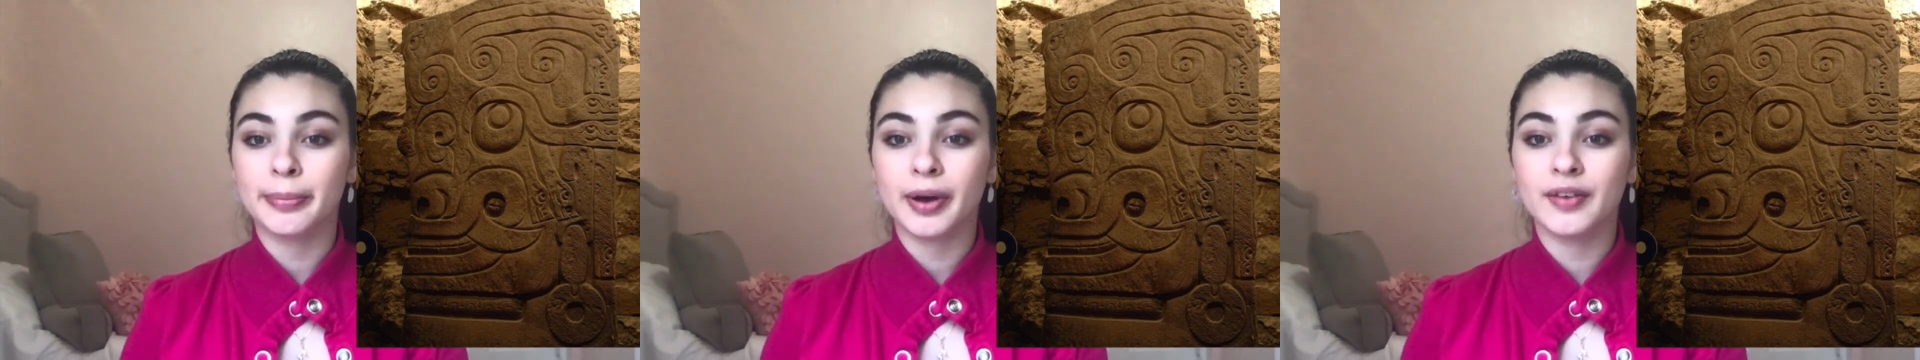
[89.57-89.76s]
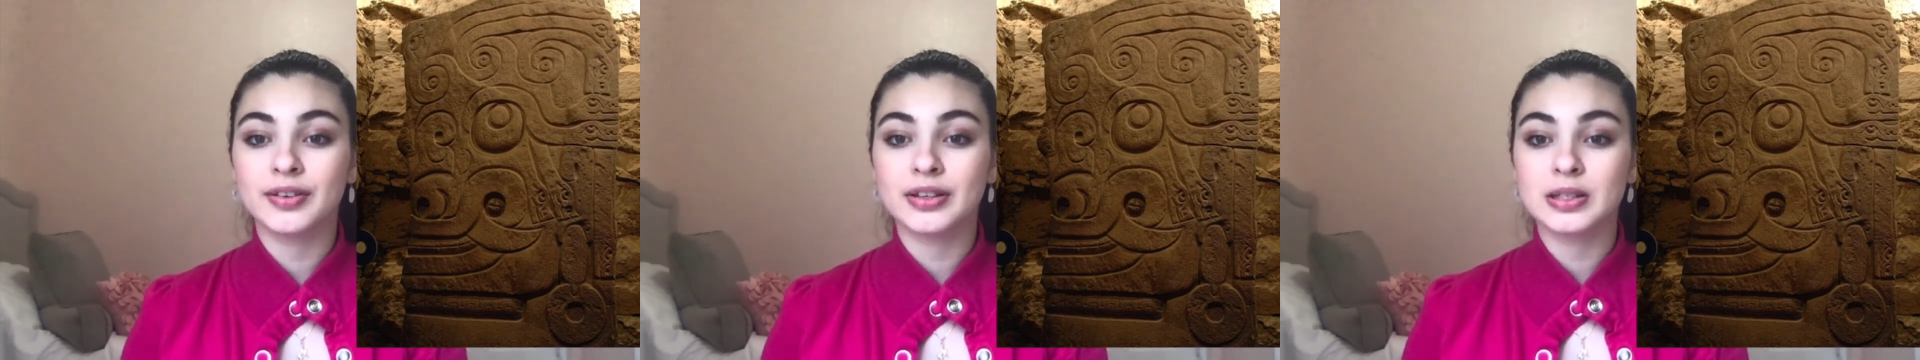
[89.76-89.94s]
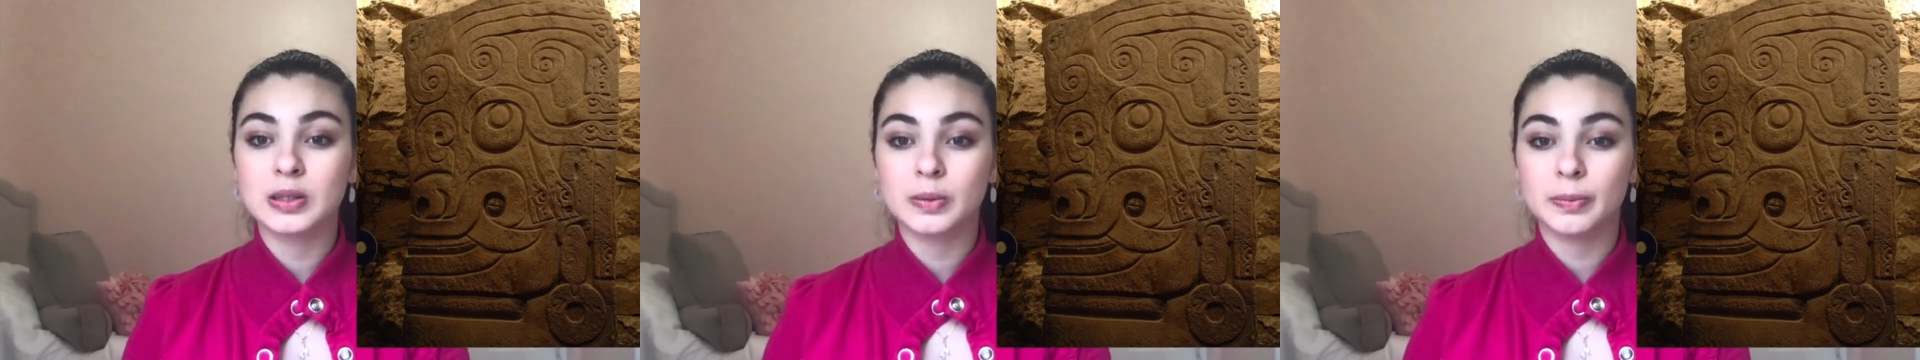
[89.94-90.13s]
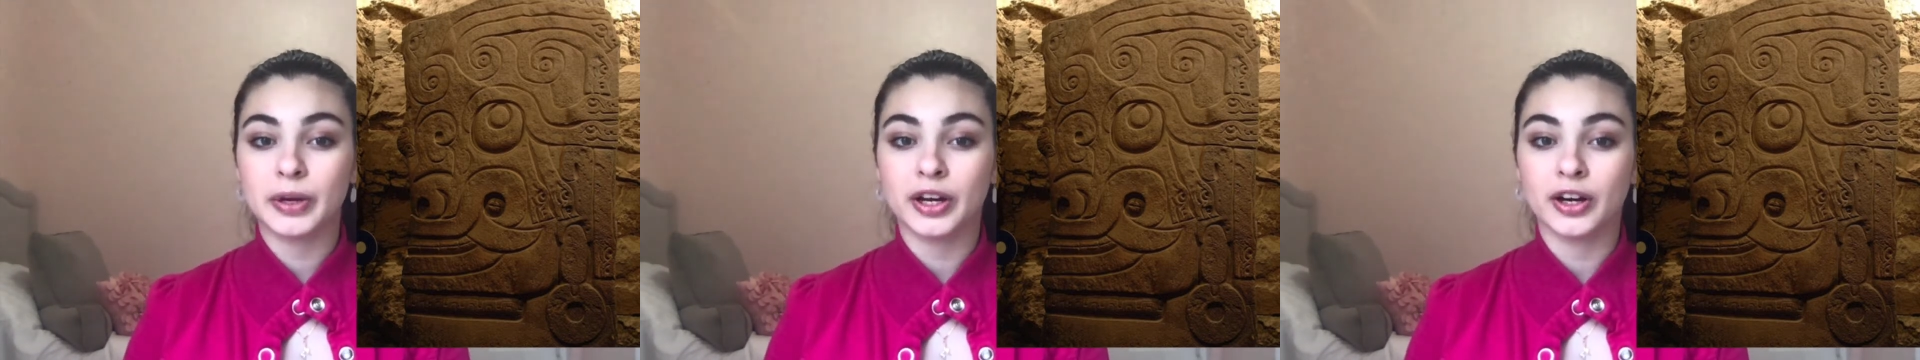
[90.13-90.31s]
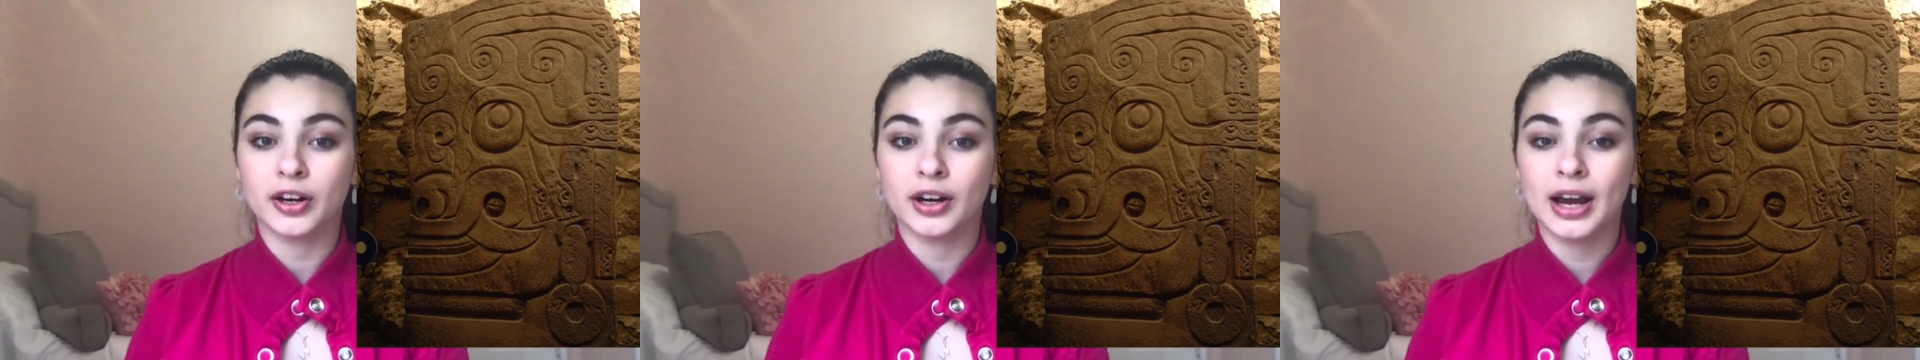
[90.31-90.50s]
of a
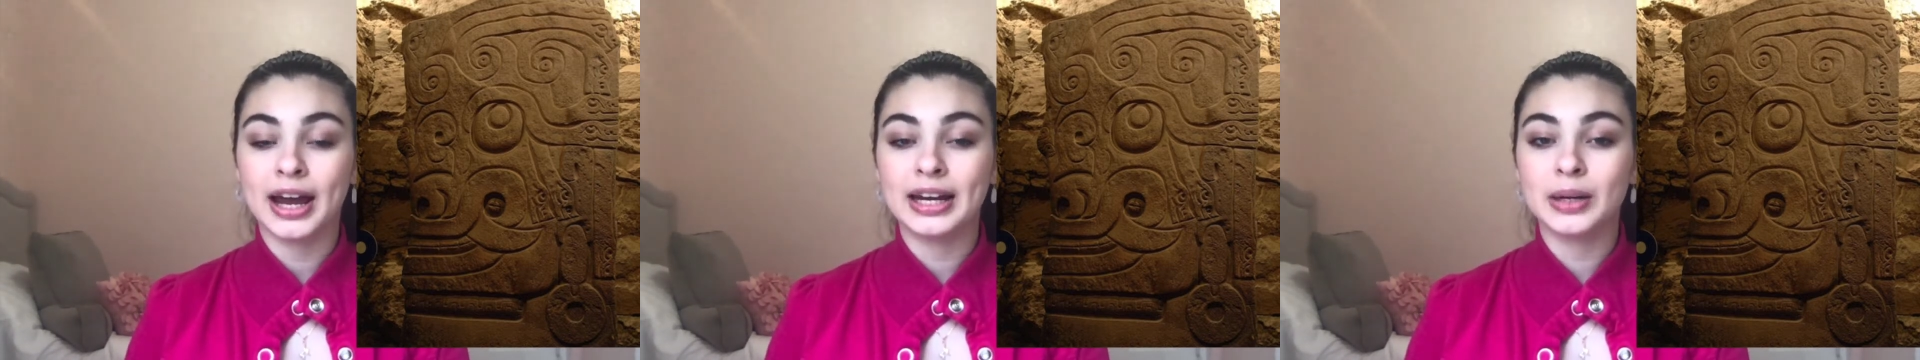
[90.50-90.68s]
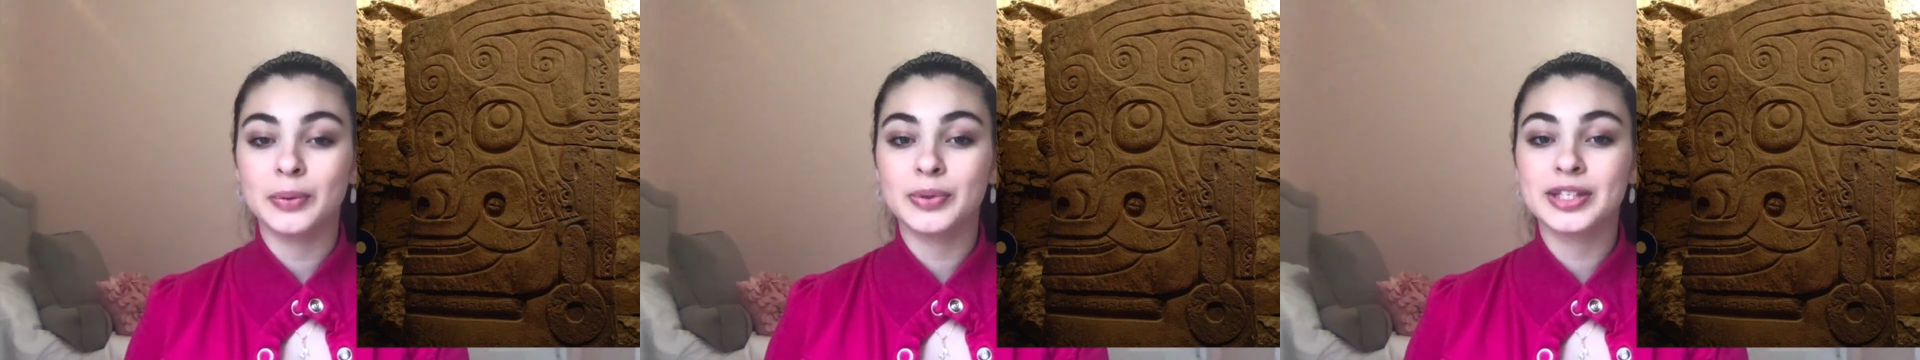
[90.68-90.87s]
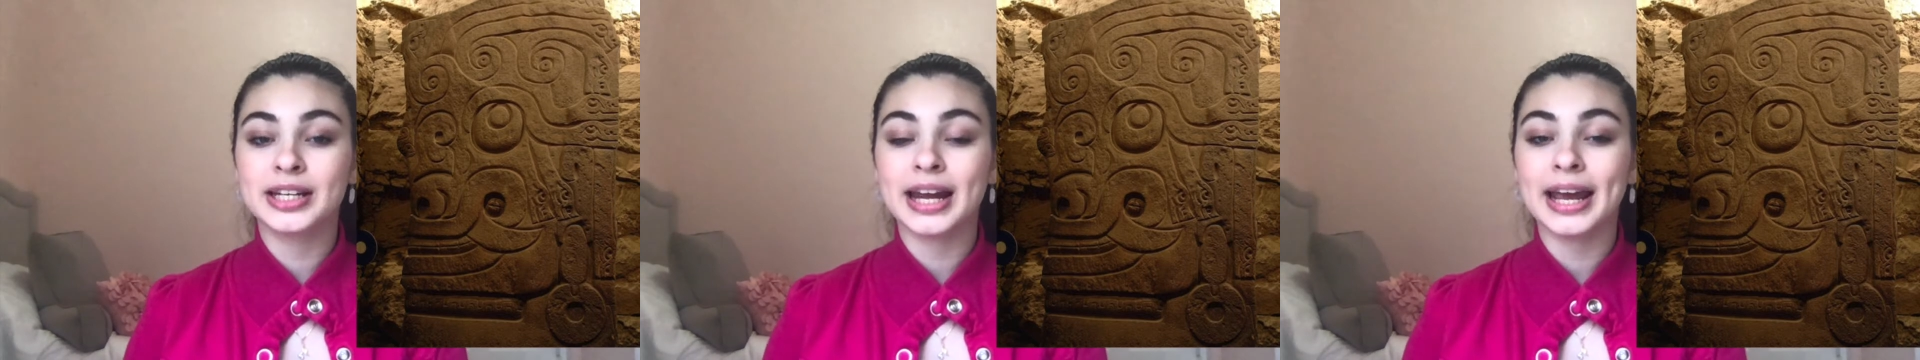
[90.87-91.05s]
spear and it was an